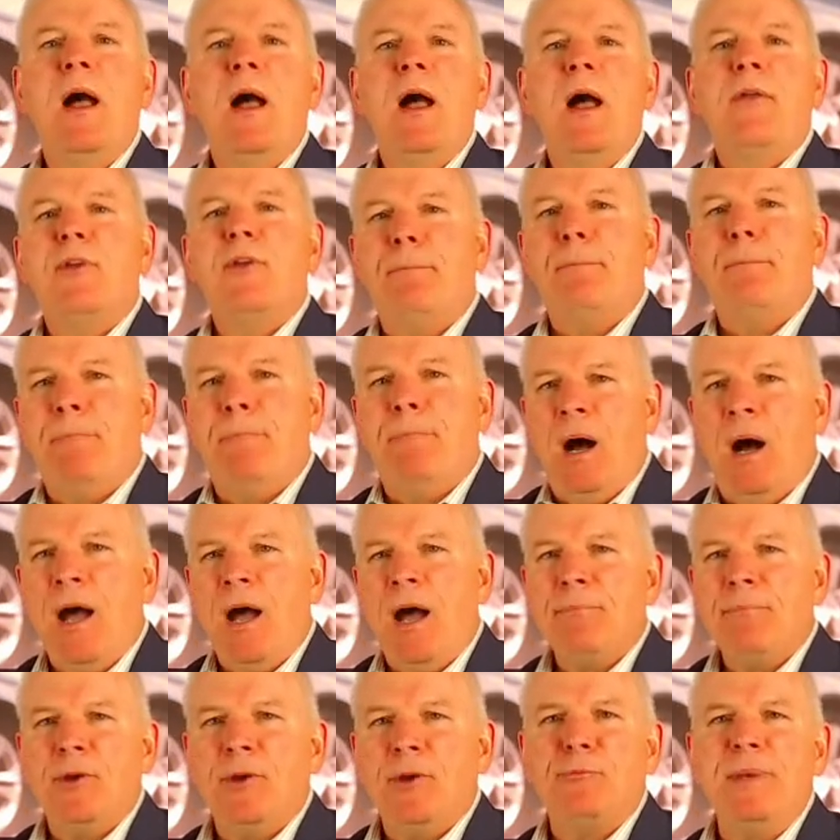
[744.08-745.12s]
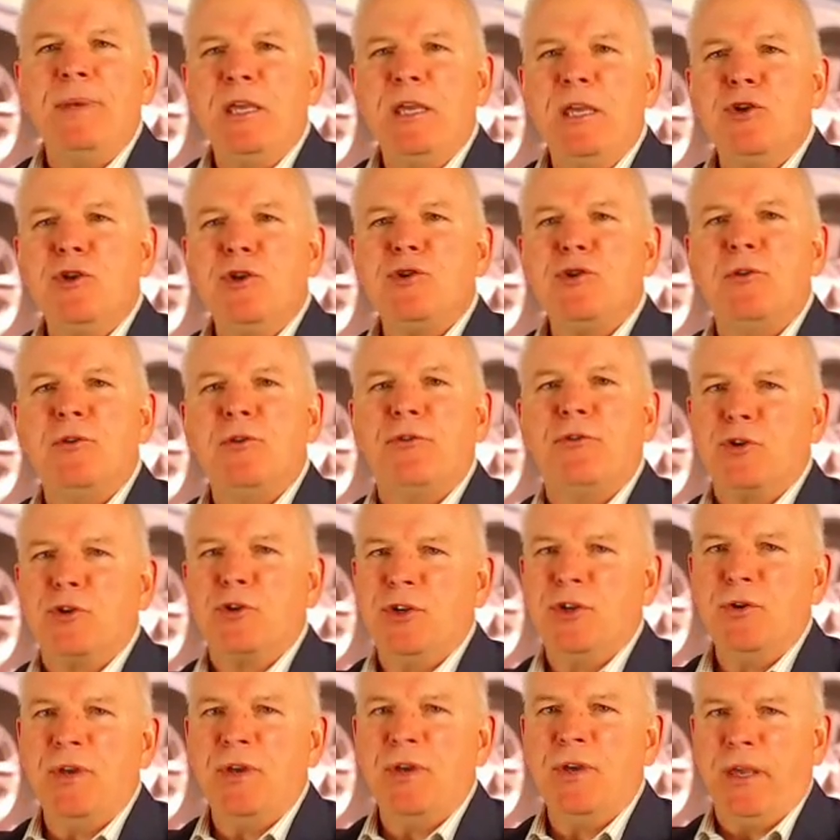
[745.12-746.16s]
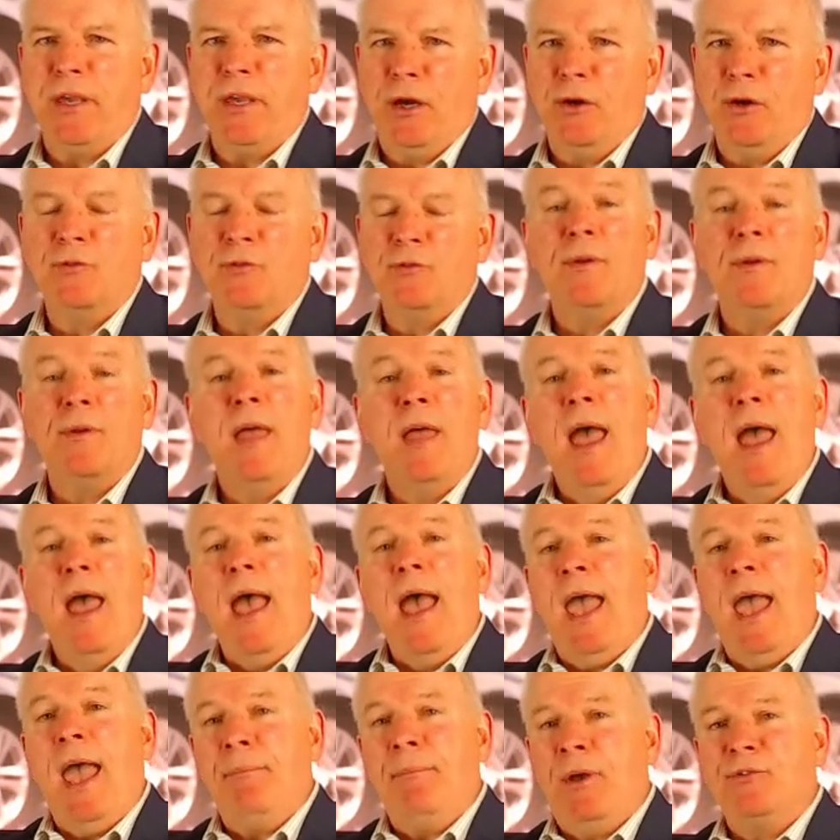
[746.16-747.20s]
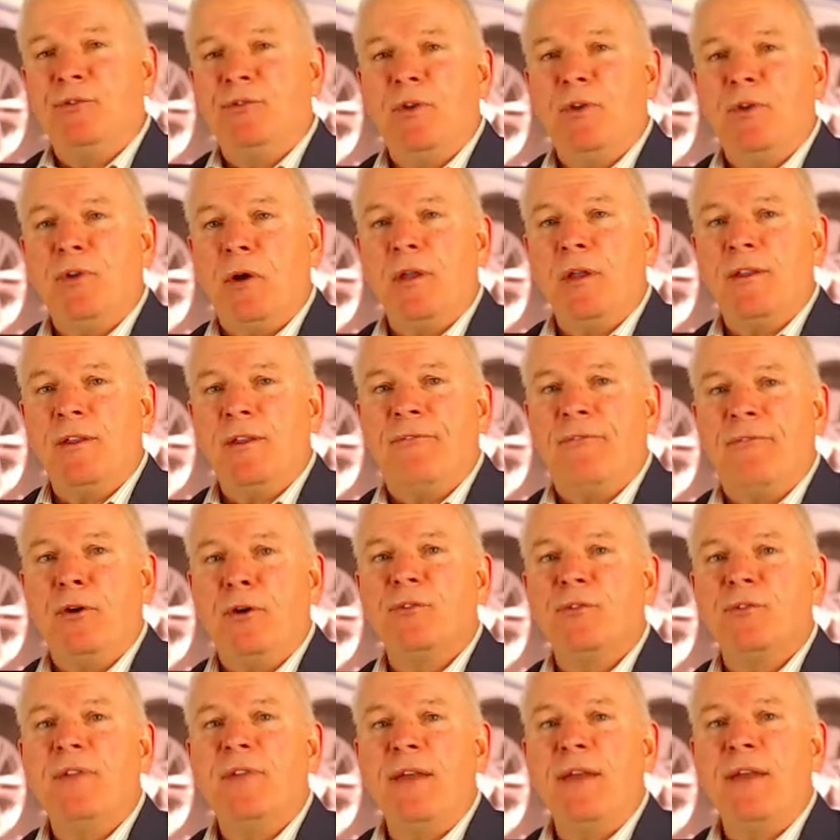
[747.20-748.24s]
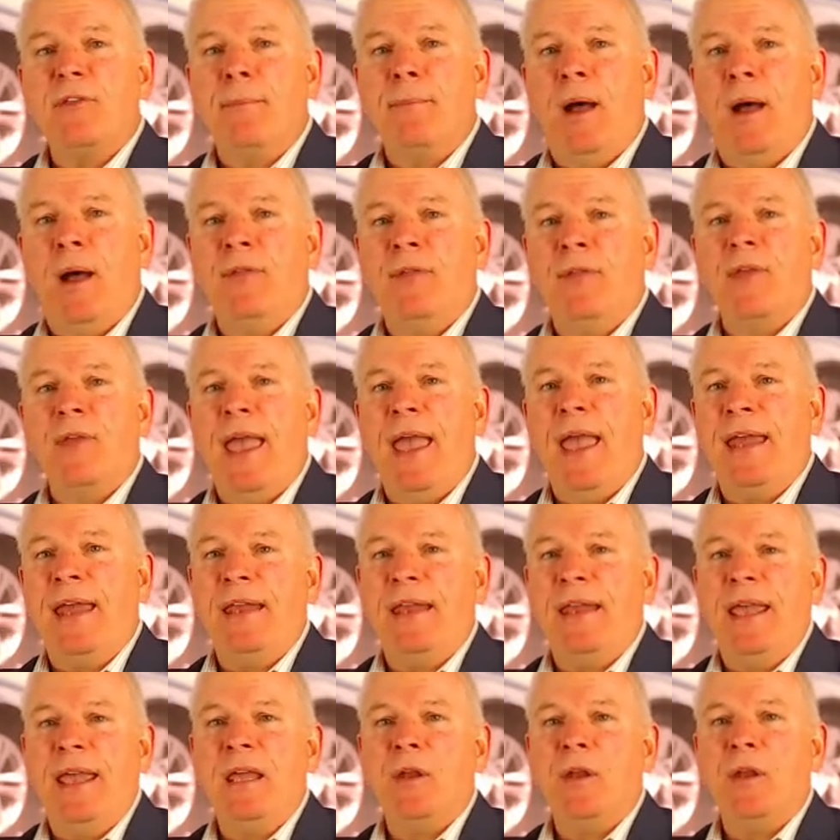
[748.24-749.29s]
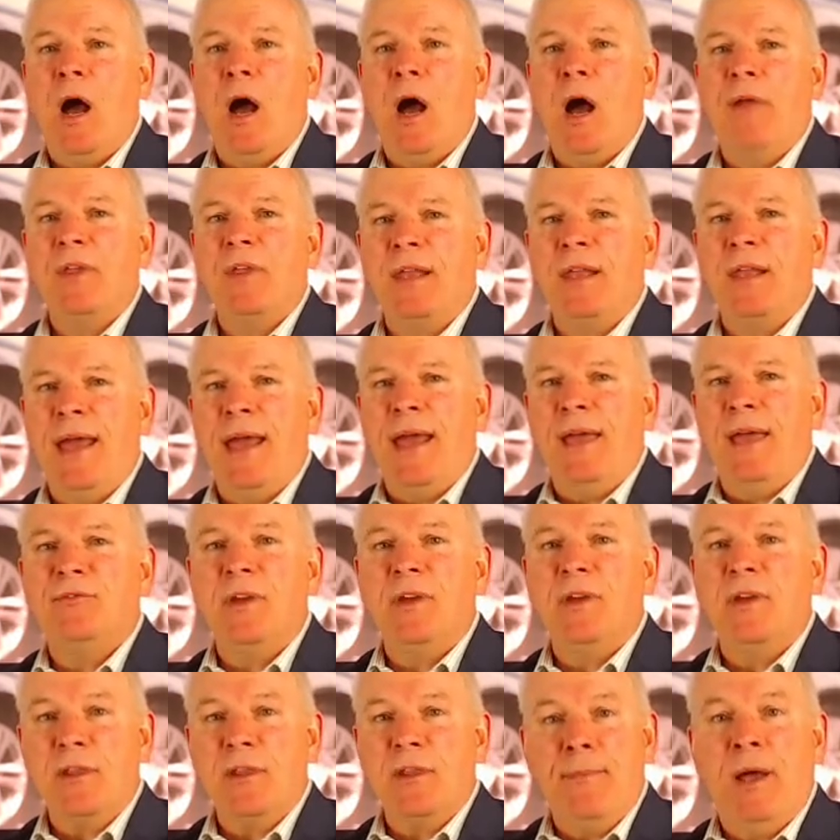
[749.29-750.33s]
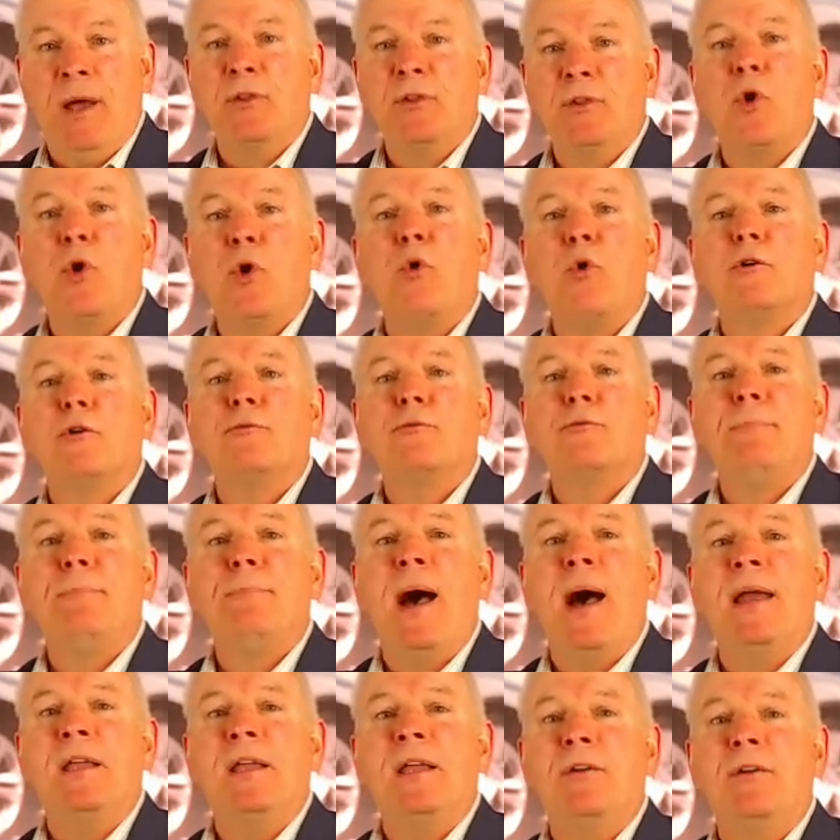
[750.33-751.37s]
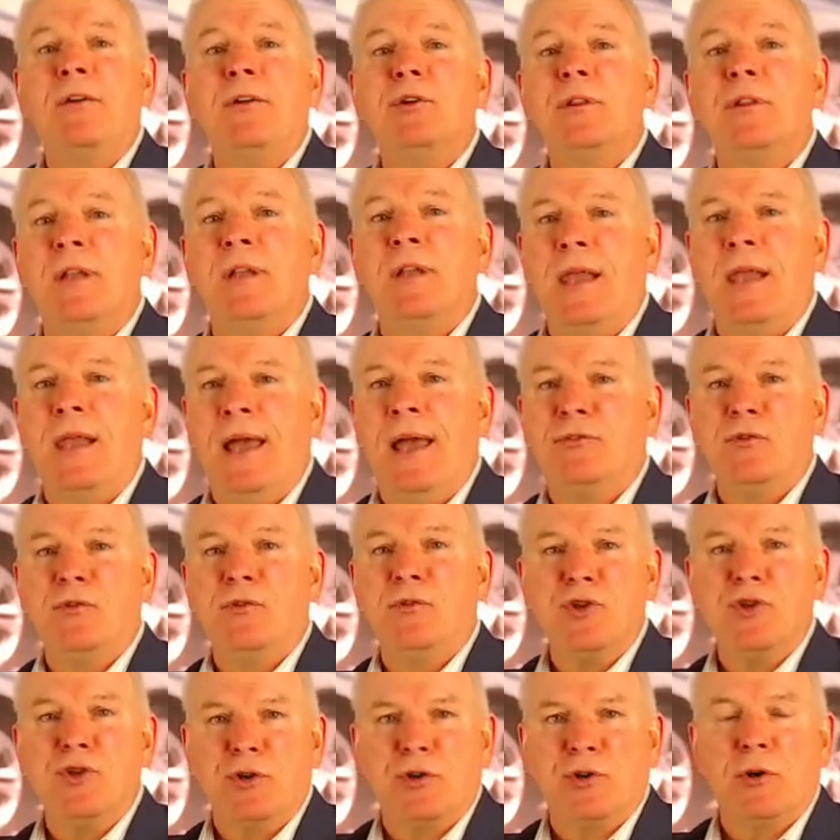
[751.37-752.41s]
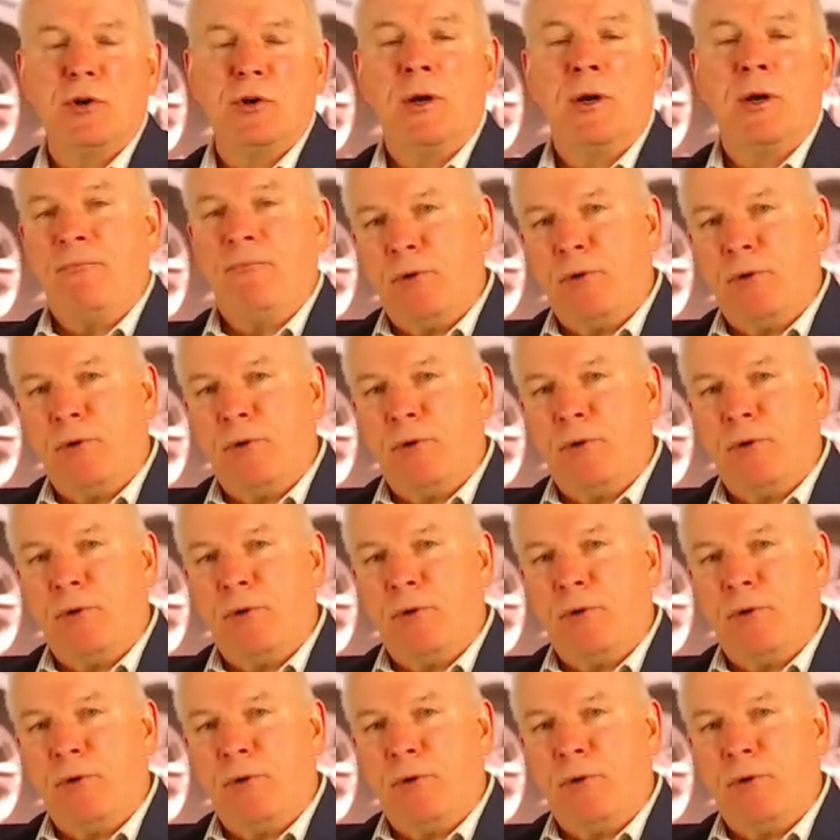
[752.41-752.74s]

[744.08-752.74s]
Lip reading: The bond must be issued for 2 years and must start on the first day of the month and end on the last day of the month corresponding to the licensure term.